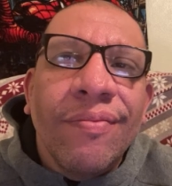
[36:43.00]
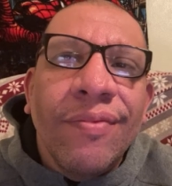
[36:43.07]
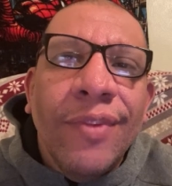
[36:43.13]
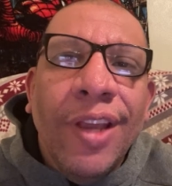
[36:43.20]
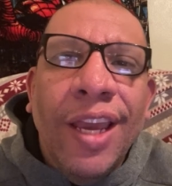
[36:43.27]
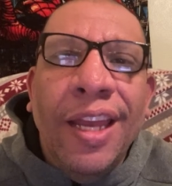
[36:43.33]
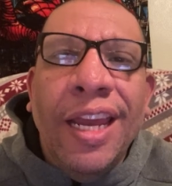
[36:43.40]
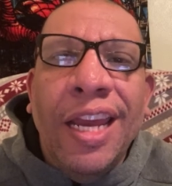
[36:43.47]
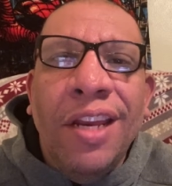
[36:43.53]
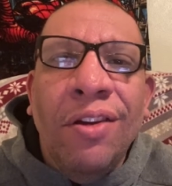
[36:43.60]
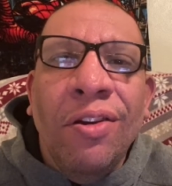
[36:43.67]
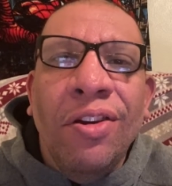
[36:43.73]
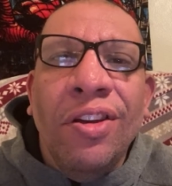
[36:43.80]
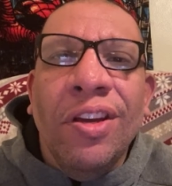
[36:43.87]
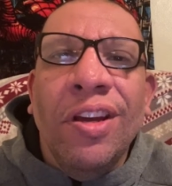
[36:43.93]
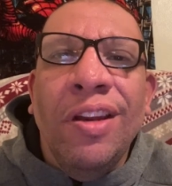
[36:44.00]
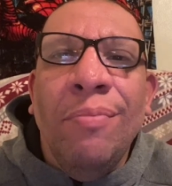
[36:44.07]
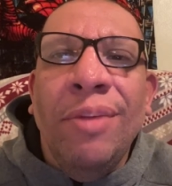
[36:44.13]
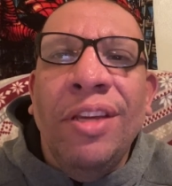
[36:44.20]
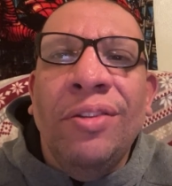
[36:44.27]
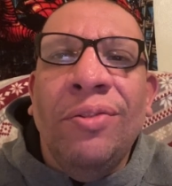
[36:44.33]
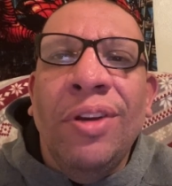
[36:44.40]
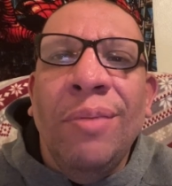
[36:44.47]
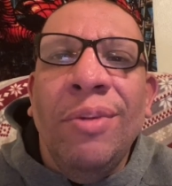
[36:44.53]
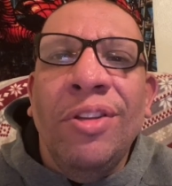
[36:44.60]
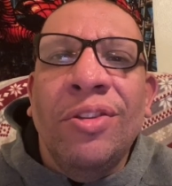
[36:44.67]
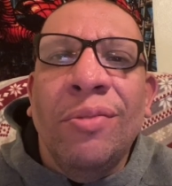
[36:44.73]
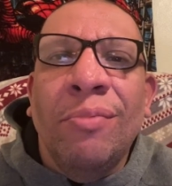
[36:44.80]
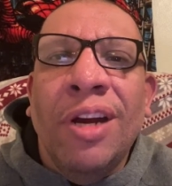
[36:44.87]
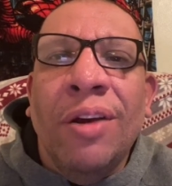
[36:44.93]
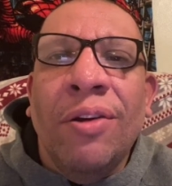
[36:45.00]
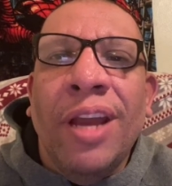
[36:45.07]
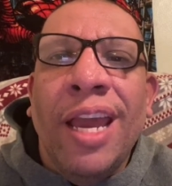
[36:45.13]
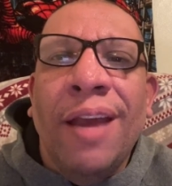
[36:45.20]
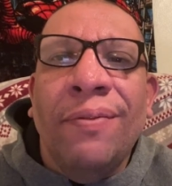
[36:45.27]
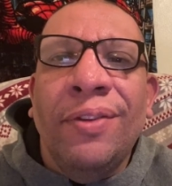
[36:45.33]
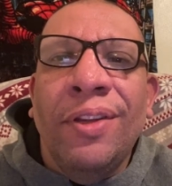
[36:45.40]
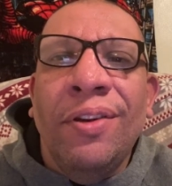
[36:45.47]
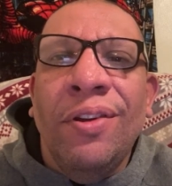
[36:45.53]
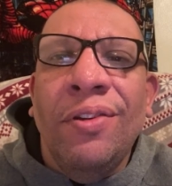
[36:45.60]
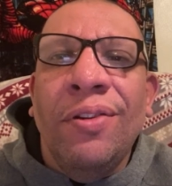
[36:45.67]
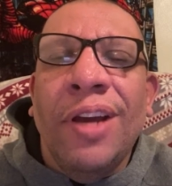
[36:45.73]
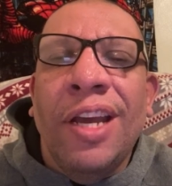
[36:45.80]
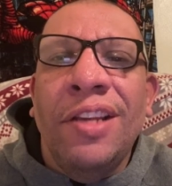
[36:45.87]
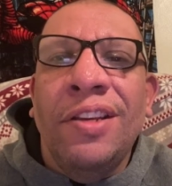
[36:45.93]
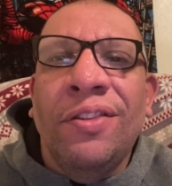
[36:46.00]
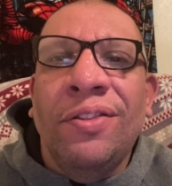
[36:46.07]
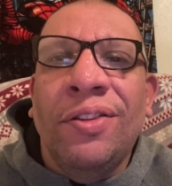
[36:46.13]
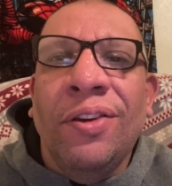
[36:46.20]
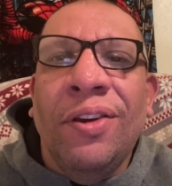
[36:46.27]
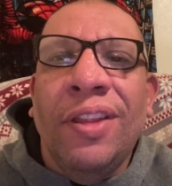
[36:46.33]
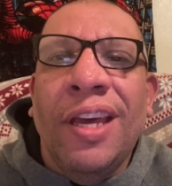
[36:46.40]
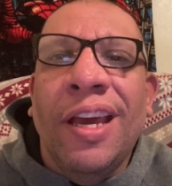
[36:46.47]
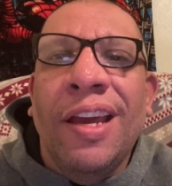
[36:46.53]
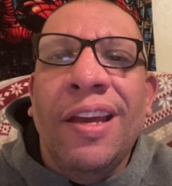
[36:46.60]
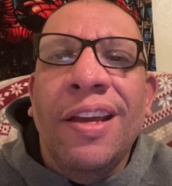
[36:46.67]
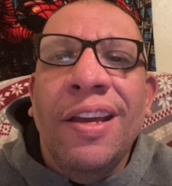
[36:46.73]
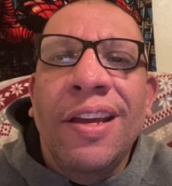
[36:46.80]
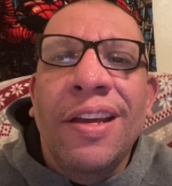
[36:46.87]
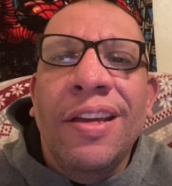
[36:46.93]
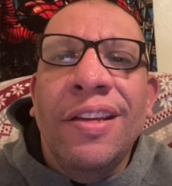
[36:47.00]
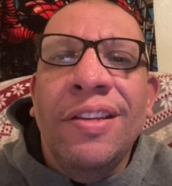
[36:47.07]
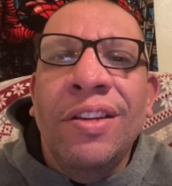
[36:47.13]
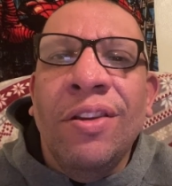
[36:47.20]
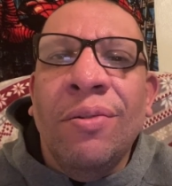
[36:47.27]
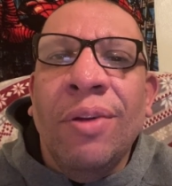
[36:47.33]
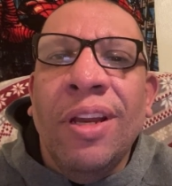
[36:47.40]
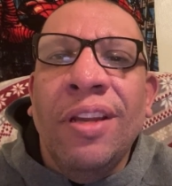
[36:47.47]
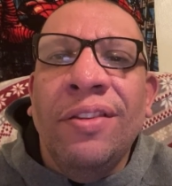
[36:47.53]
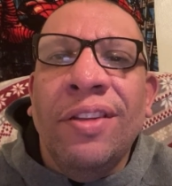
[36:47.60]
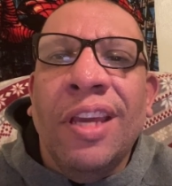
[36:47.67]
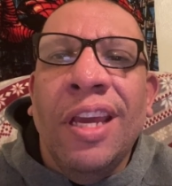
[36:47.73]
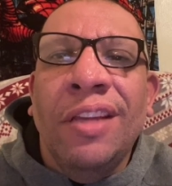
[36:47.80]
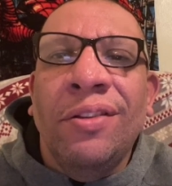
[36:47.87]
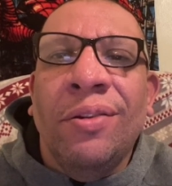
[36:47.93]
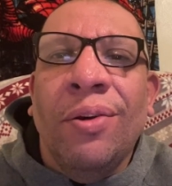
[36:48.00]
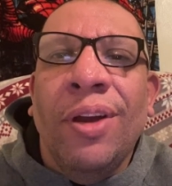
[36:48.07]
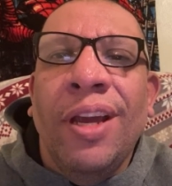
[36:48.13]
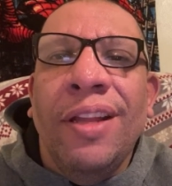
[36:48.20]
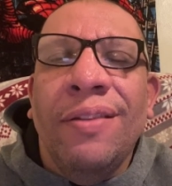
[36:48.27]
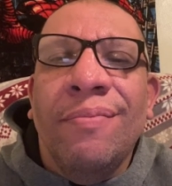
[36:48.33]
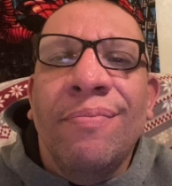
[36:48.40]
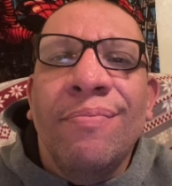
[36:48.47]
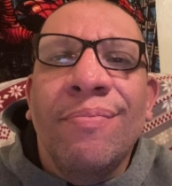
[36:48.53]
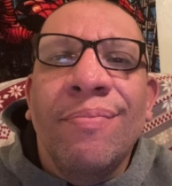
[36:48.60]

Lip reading: And I know you're going to be streaming tomorrow afternoon. I just saw that you already scheduled it.